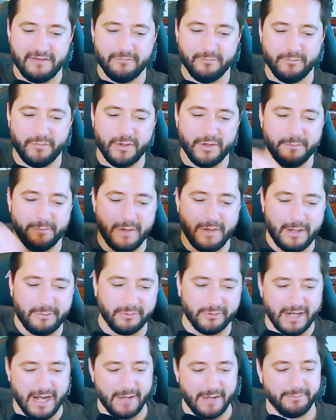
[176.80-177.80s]
put bubble
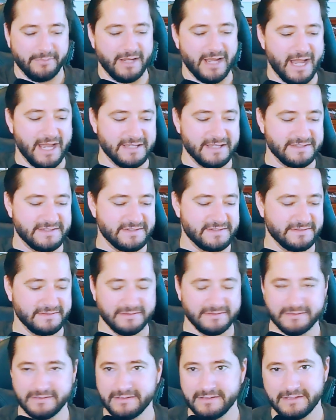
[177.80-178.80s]
wrap, guys,
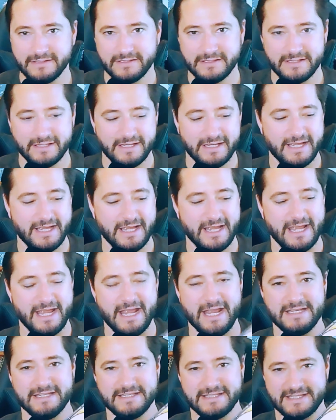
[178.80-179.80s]

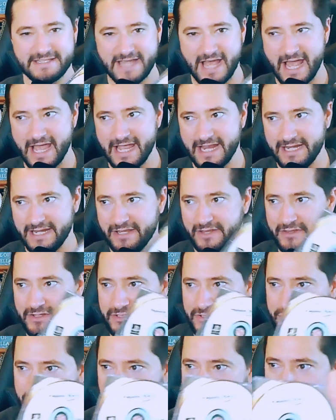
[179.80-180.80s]
inside the
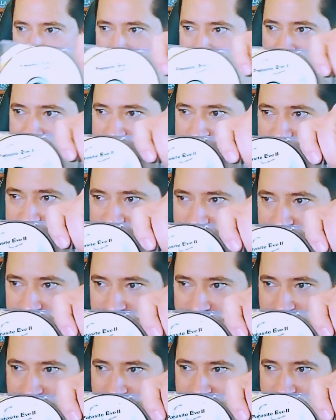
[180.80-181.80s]
jewel case
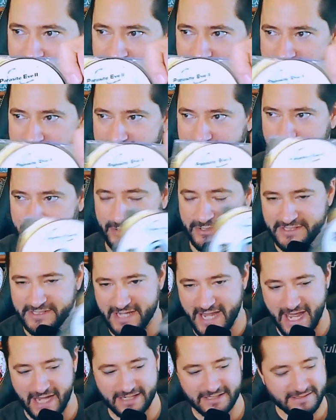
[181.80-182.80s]
to
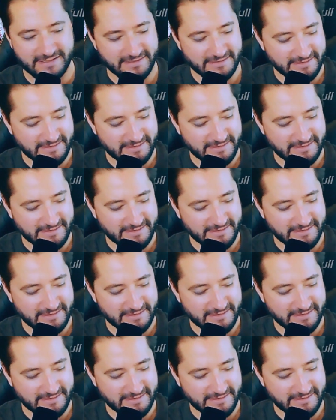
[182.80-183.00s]
protect